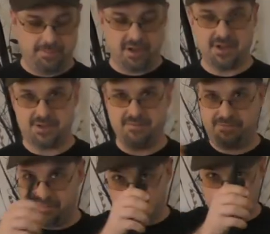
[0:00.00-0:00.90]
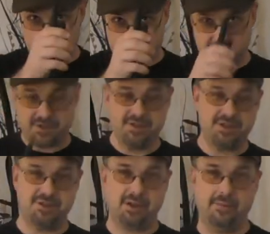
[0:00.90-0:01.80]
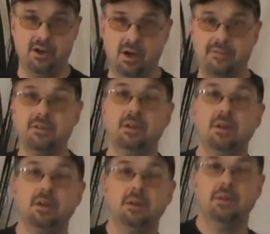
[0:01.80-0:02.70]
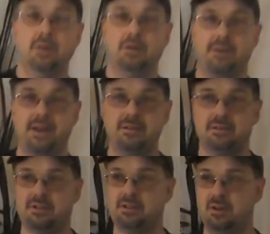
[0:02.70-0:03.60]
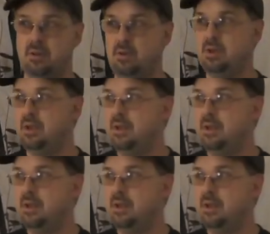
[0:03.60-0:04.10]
because of the transmissions that you're getting off. Okay, so